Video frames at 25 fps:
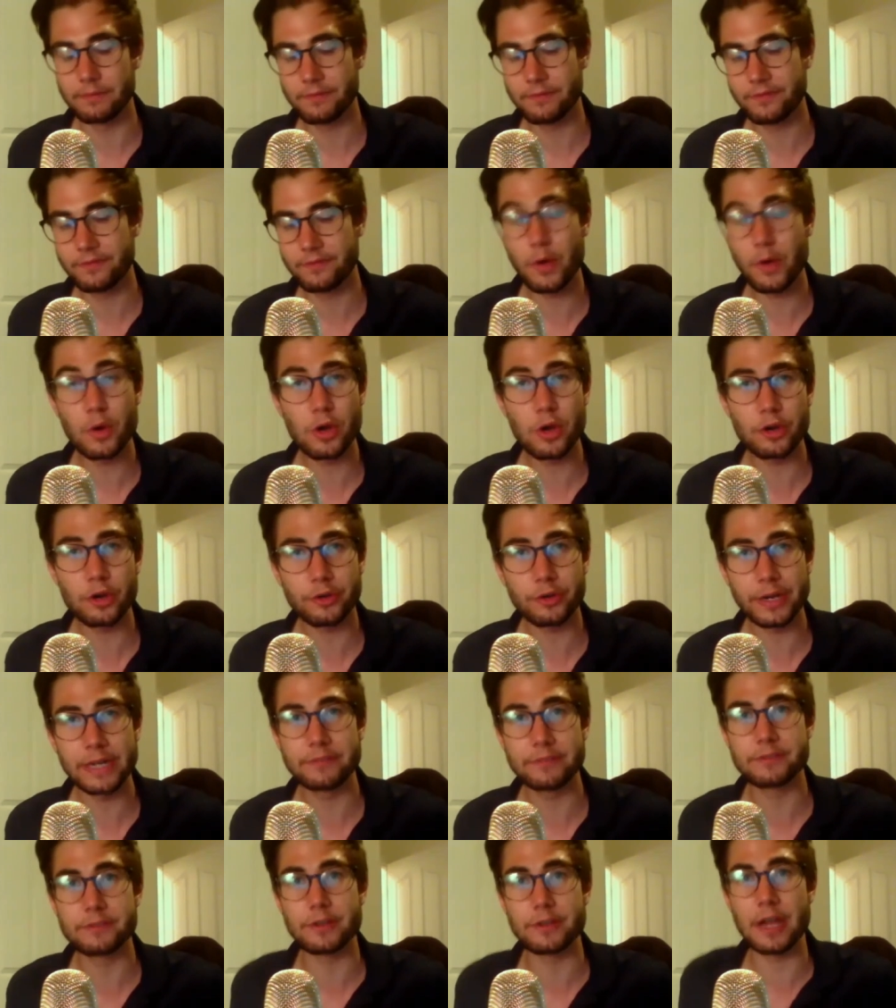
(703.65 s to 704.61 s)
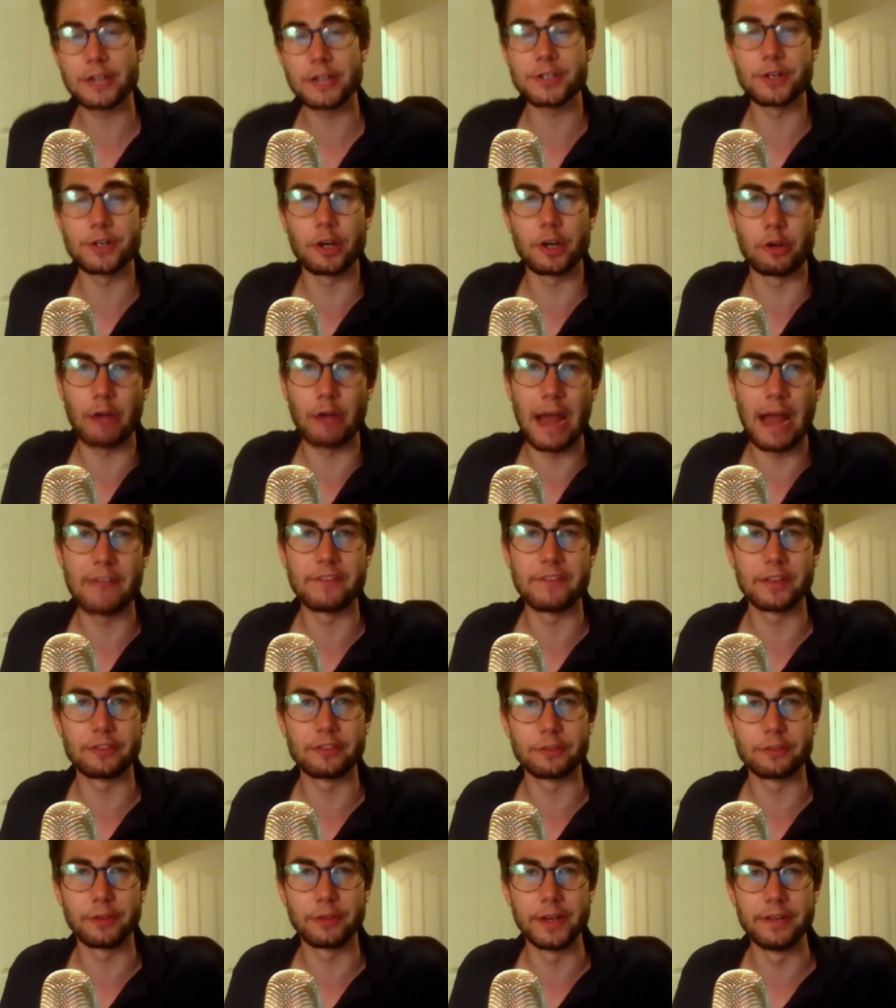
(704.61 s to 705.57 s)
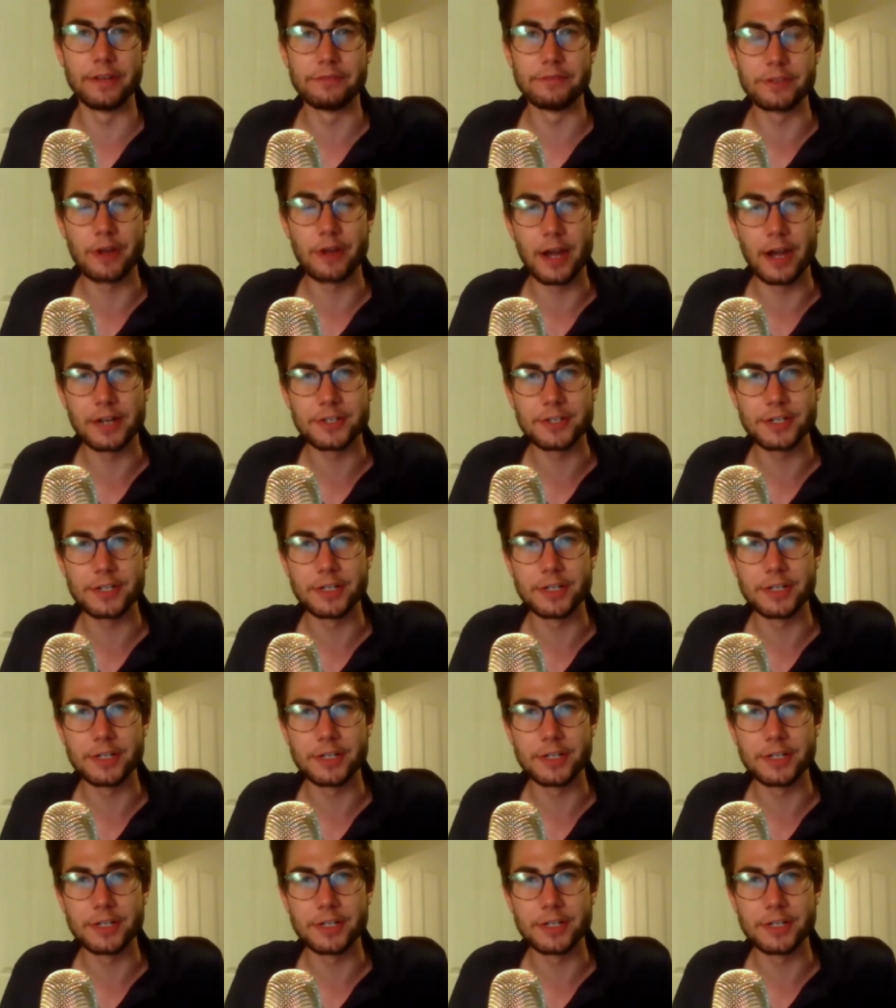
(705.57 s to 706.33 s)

photo creative direction or graphics creative direction.